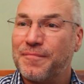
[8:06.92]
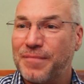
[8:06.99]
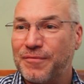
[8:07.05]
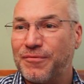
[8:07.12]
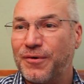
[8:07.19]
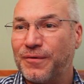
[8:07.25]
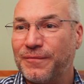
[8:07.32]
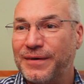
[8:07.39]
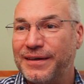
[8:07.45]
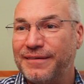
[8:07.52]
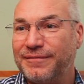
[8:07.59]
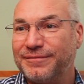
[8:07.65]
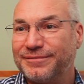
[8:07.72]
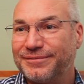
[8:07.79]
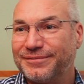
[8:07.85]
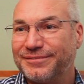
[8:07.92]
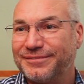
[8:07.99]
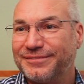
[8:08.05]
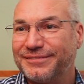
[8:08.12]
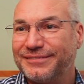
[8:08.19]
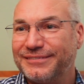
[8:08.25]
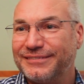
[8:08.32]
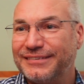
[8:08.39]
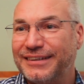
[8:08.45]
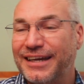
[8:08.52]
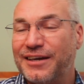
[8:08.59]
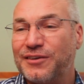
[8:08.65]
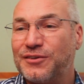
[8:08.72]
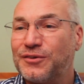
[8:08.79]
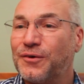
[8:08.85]
before we
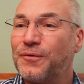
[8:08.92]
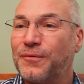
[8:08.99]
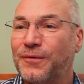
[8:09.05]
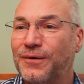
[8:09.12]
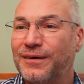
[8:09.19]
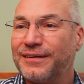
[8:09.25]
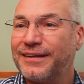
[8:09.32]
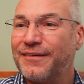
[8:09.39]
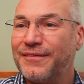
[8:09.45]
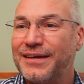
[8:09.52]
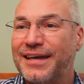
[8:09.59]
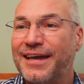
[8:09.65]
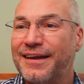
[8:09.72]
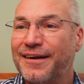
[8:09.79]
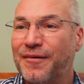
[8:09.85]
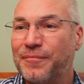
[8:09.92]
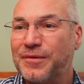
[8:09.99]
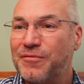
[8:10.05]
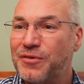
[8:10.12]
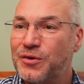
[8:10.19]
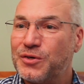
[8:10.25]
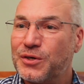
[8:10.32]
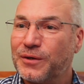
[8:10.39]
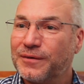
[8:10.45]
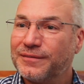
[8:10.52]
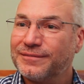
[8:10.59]
get it so wrong that we can't help the future.